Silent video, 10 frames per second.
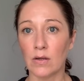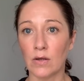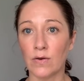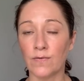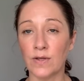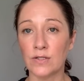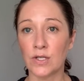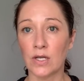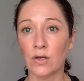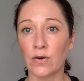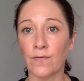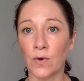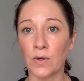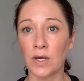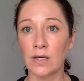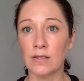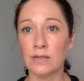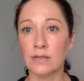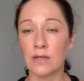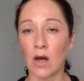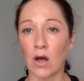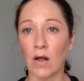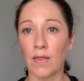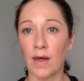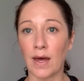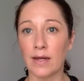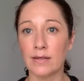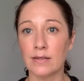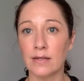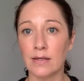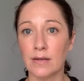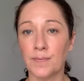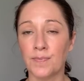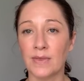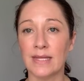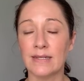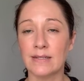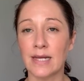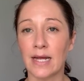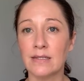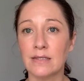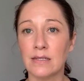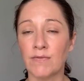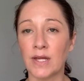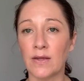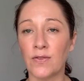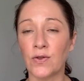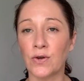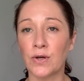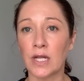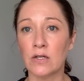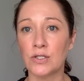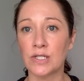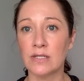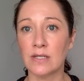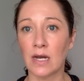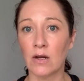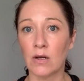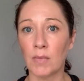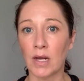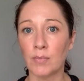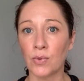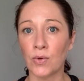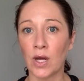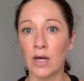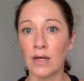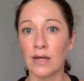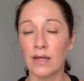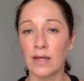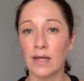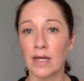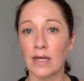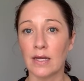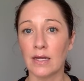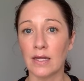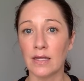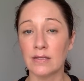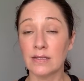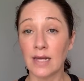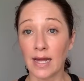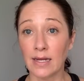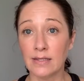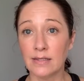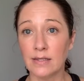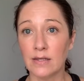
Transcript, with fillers: your vision, your focus on that. The sense of the third energy center, Manipura, is sight.